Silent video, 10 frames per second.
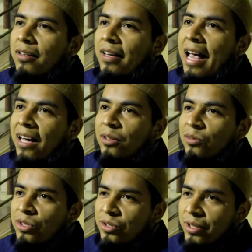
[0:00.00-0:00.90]
hang
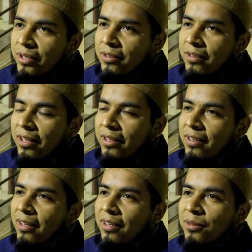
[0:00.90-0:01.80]
on the street,
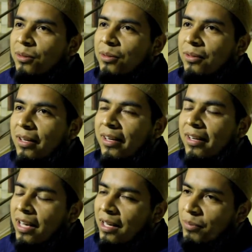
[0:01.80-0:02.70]
like
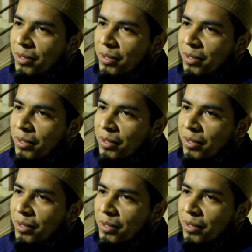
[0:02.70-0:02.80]
like gang